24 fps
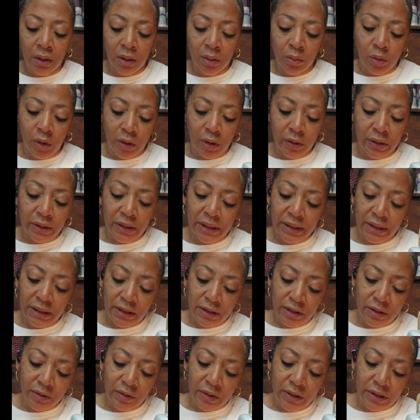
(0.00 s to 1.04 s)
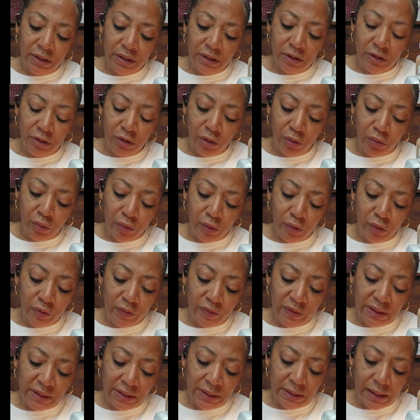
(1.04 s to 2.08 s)
So all you need to do, there's little
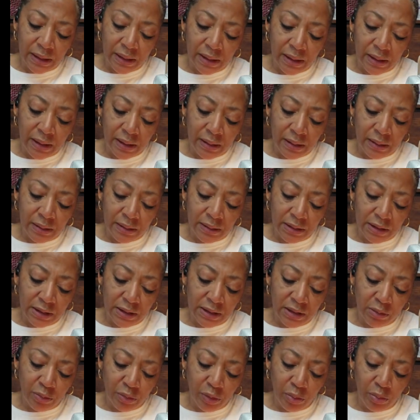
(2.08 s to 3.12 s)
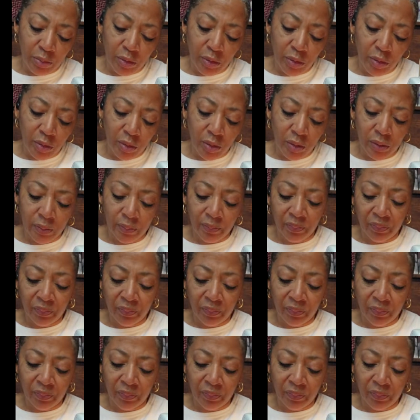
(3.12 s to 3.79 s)
grooves in this zipper pull